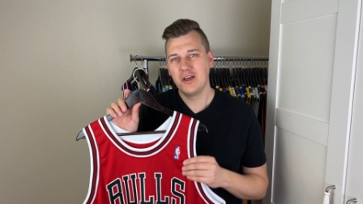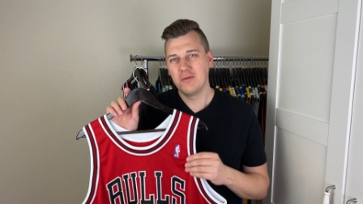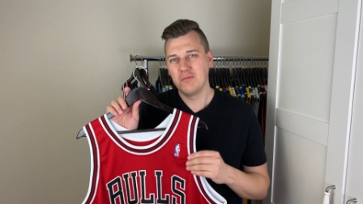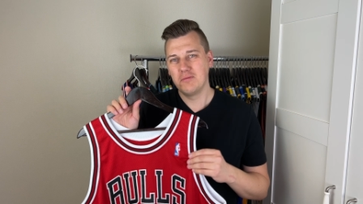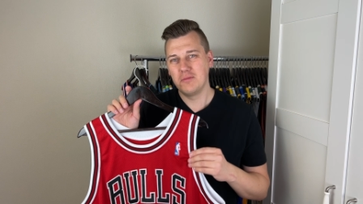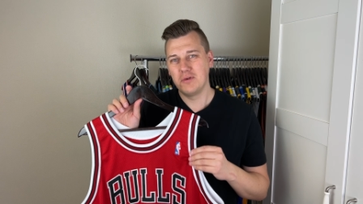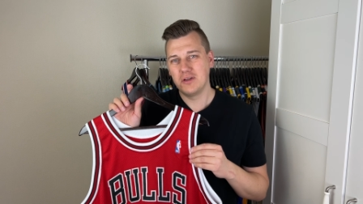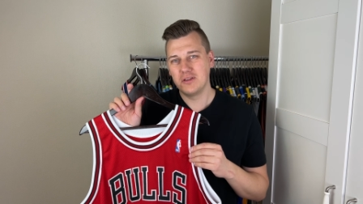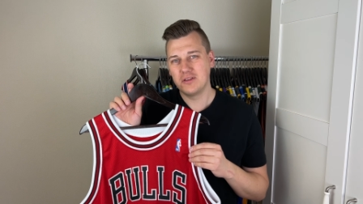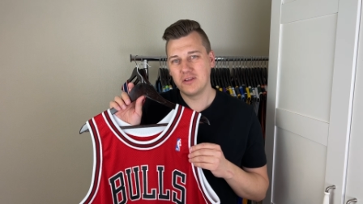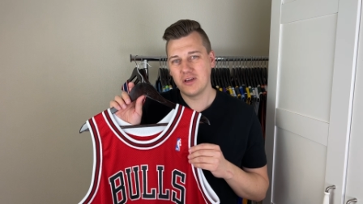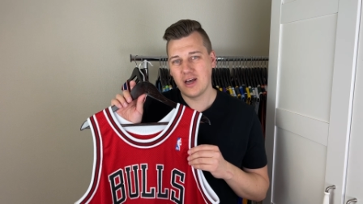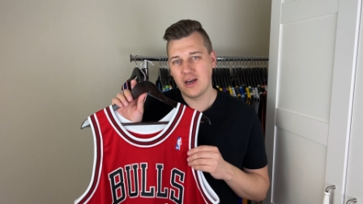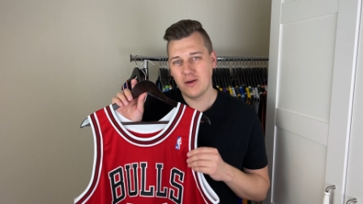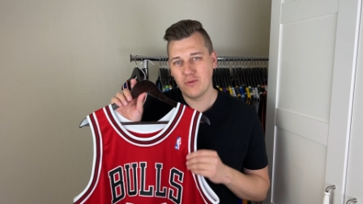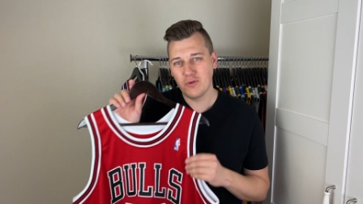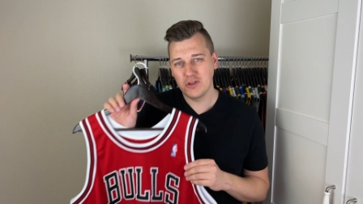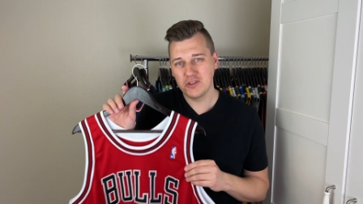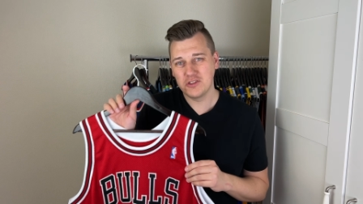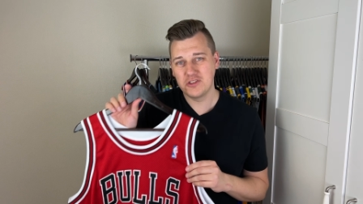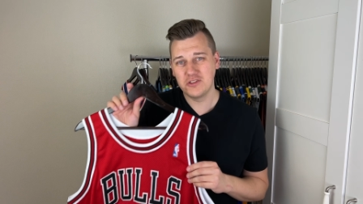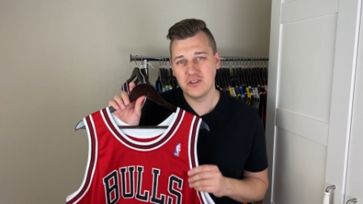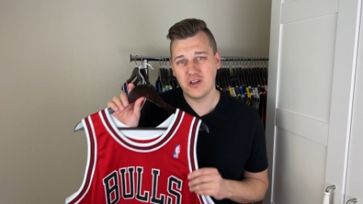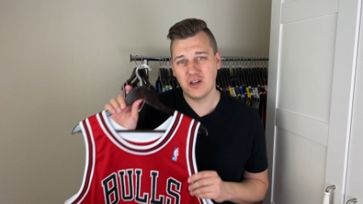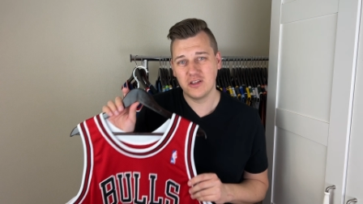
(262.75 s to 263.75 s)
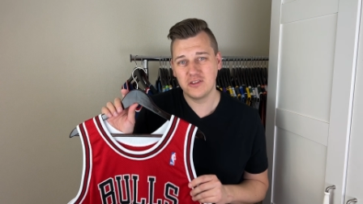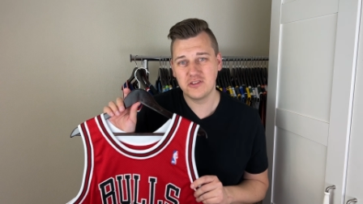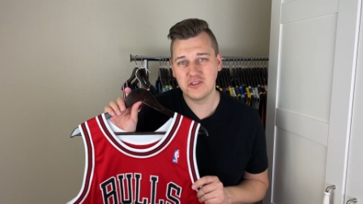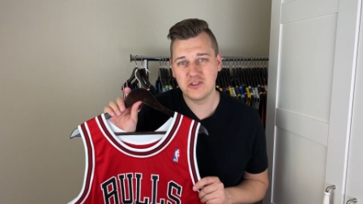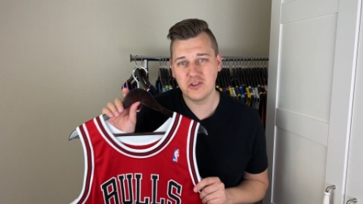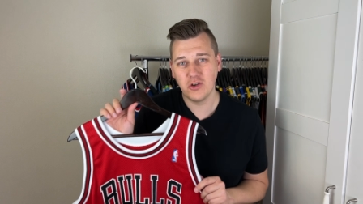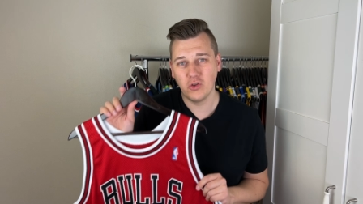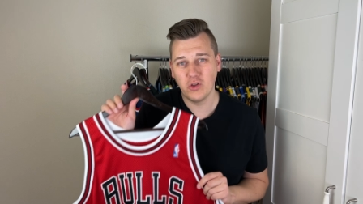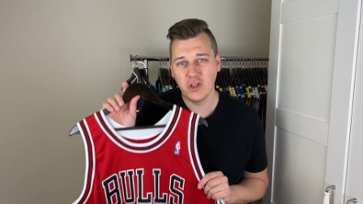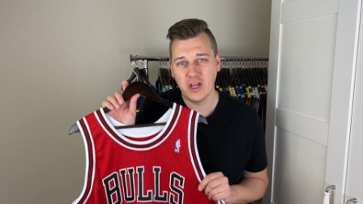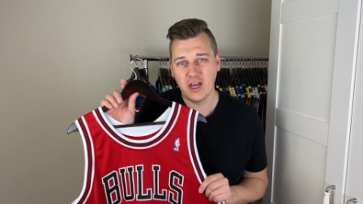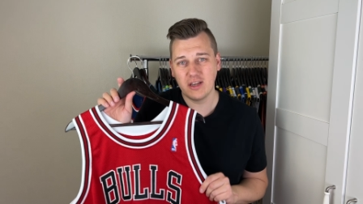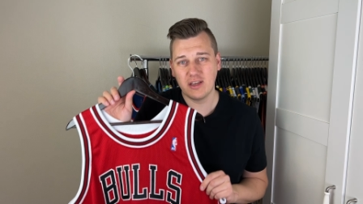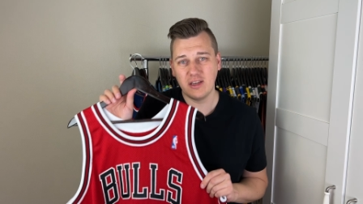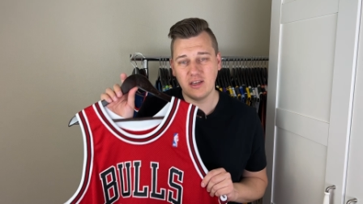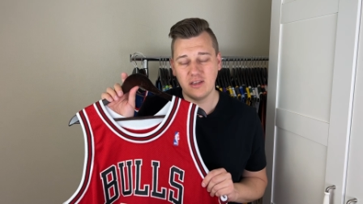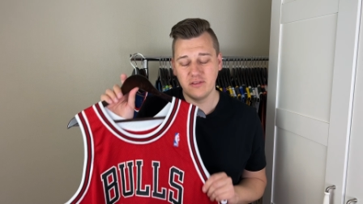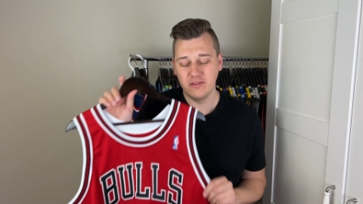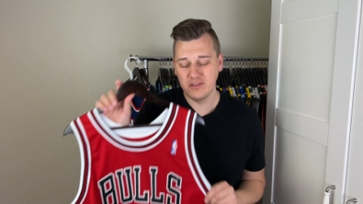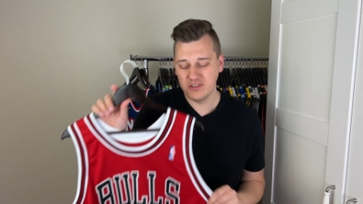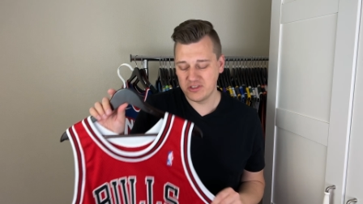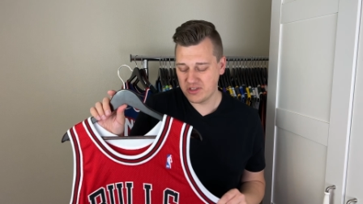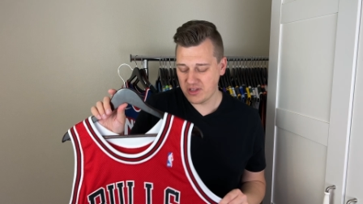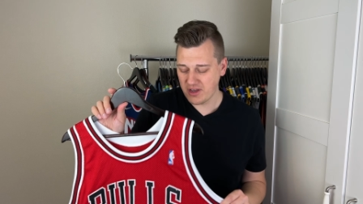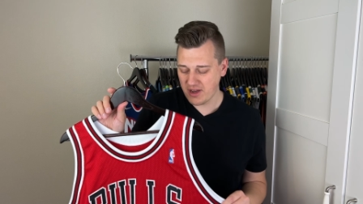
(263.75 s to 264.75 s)
but I was not so lucky
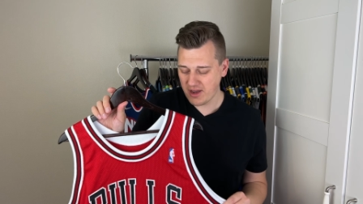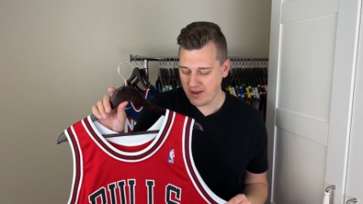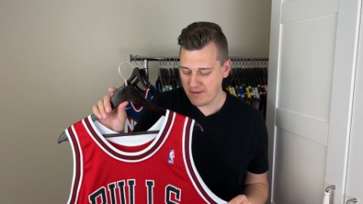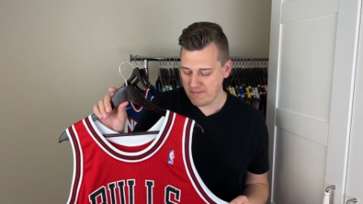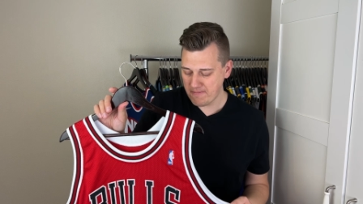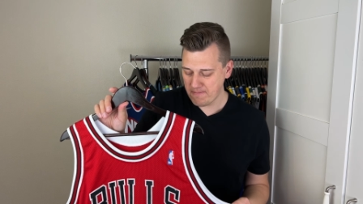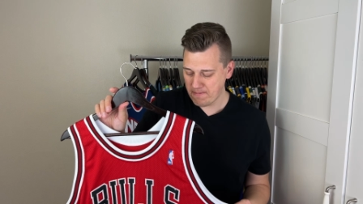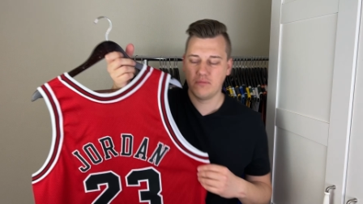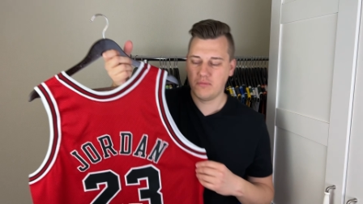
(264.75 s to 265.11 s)
this time.